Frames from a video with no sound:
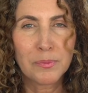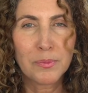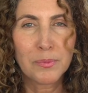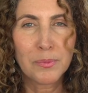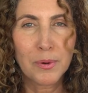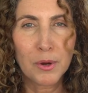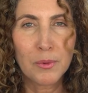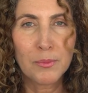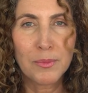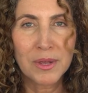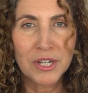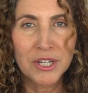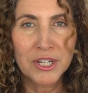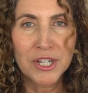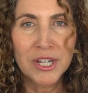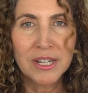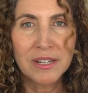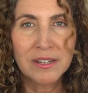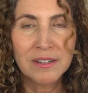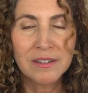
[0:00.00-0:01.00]

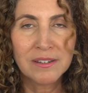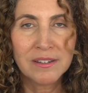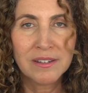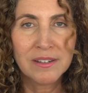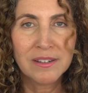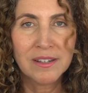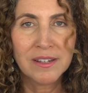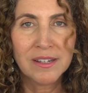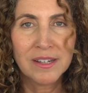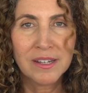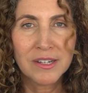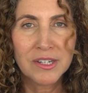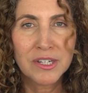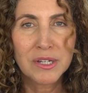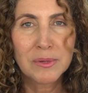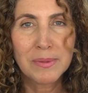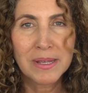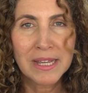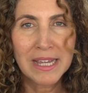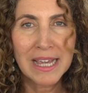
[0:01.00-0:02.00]
permission
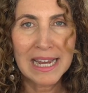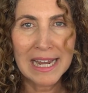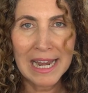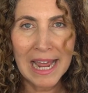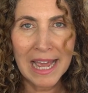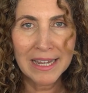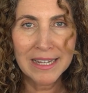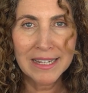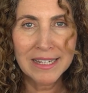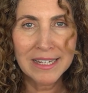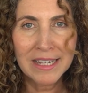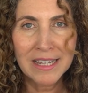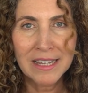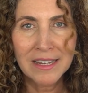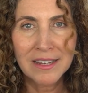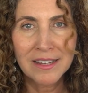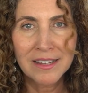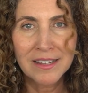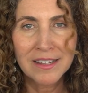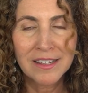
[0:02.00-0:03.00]
to be
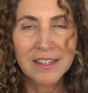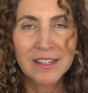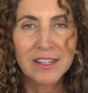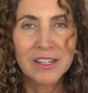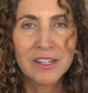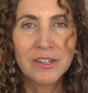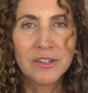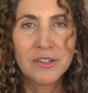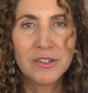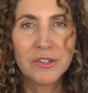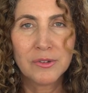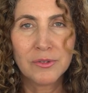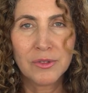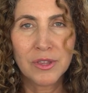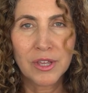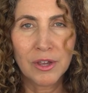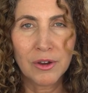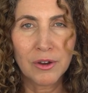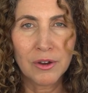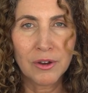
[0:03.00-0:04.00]
connected to
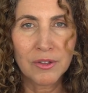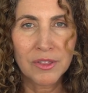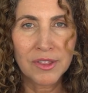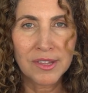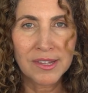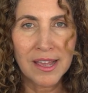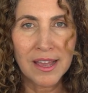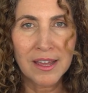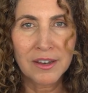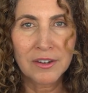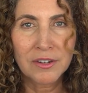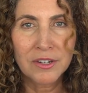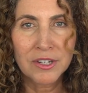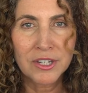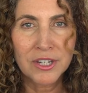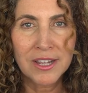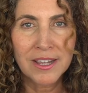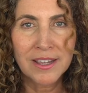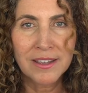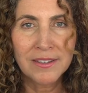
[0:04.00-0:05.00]
the earth's
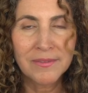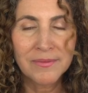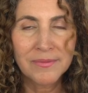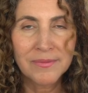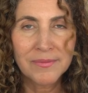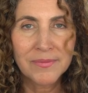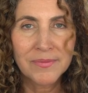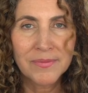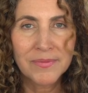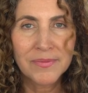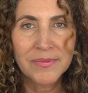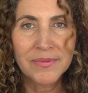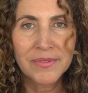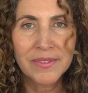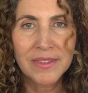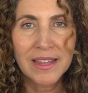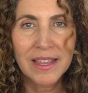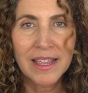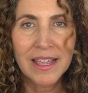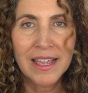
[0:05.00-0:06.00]
energy.
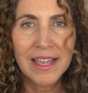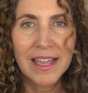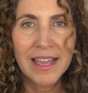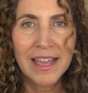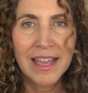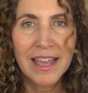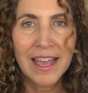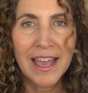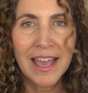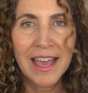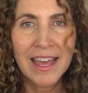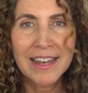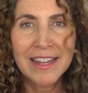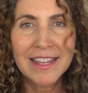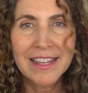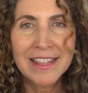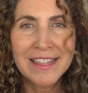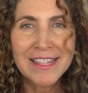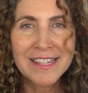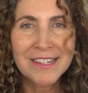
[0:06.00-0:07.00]
And
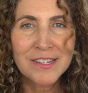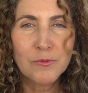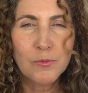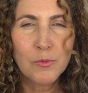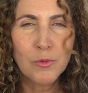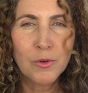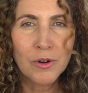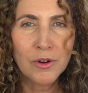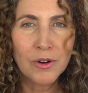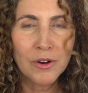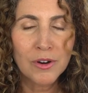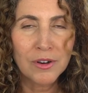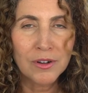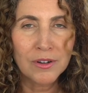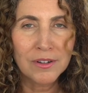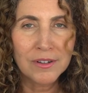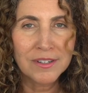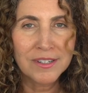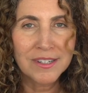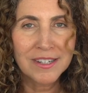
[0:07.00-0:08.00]
in this
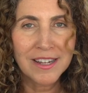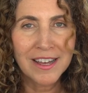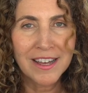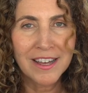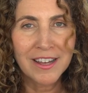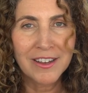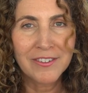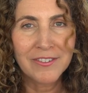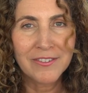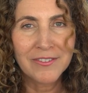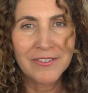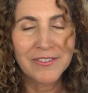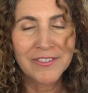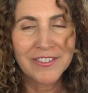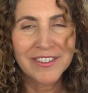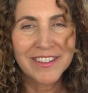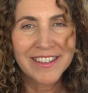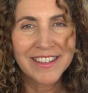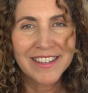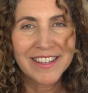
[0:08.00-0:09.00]
world of
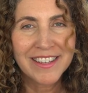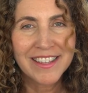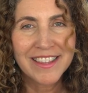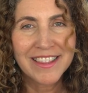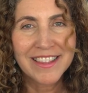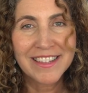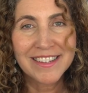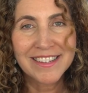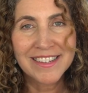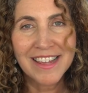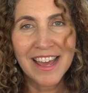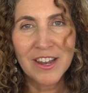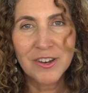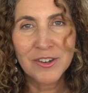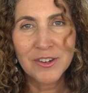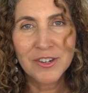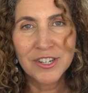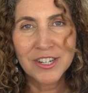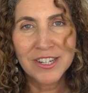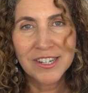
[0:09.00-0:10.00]
this
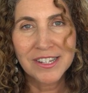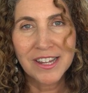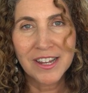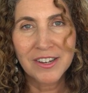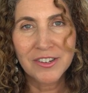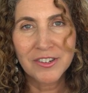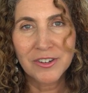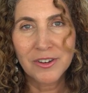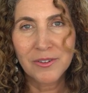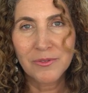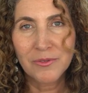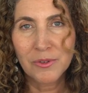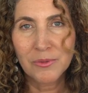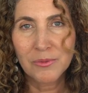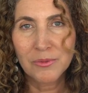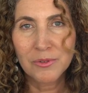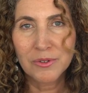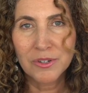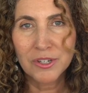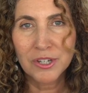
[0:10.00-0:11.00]
energy center of the
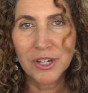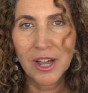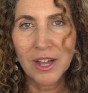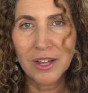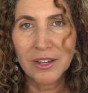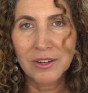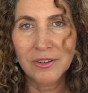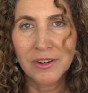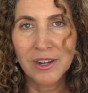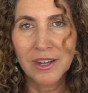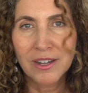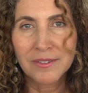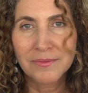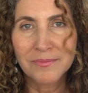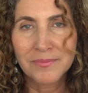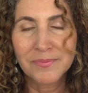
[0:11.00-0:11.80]
root chakra,